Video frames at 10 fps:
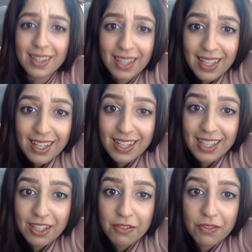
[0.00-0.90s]
He didn't
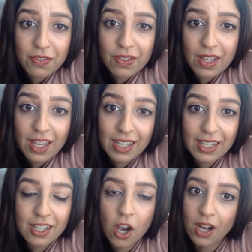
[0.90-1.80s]
give
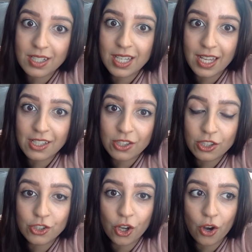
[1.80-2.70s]
any content to the
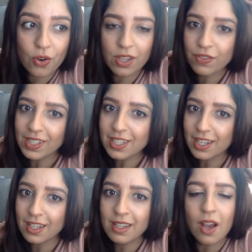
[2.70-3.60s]
show. If he
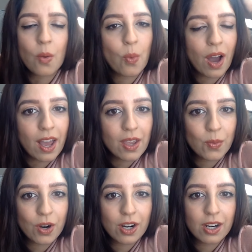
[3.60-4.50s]
didn't, why
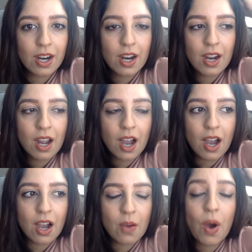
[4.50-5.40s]

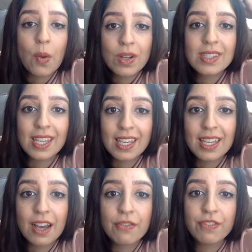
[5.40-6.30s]
was
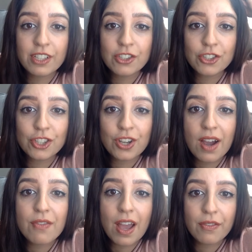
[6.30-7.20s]
he a fixture
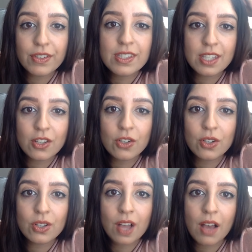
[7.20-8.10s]
of every
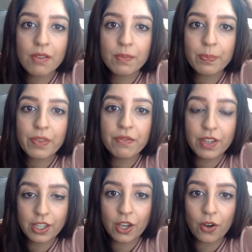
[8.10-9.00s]
single
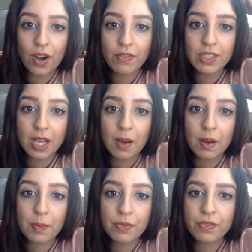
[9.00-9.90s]
video of the
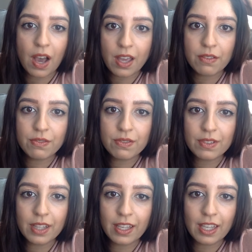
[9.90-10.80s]
top five,
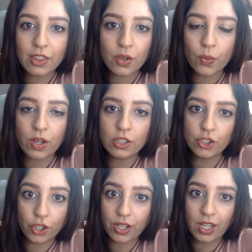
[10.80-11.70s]
like in their
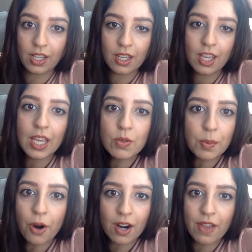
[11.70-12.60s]
journey? He was a
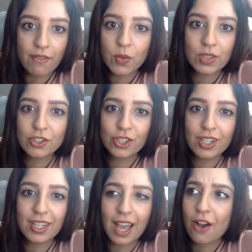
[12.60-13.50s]
part of everyone's
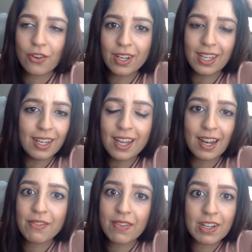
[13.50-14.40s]
journey. How could he not
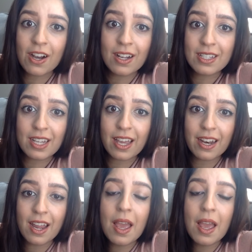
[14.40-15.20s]
have given content?